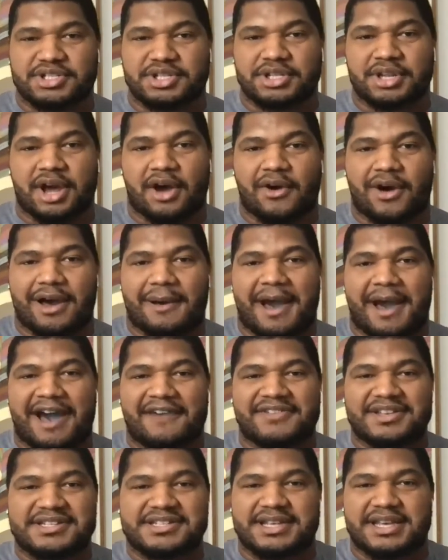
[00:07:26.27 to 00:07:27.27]

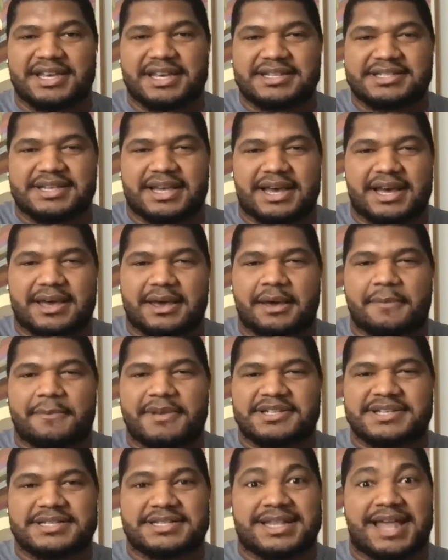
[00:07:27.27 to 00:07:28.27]
Obviously it
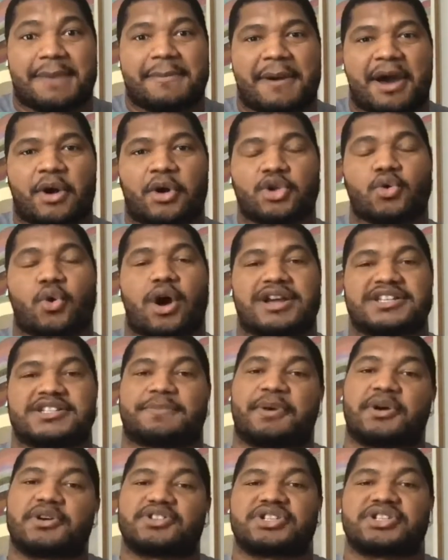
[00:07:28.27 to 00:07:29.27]
says a lot about who you are as a
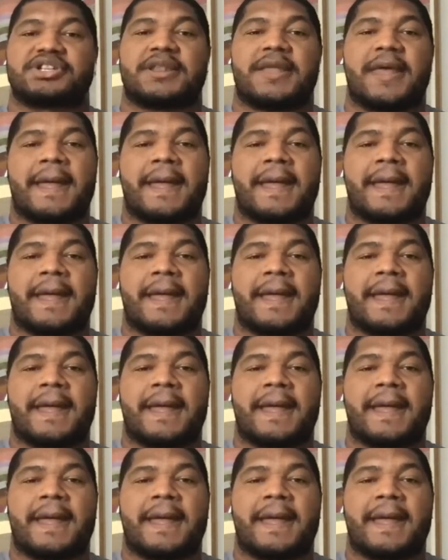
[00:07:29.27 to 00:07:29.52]
person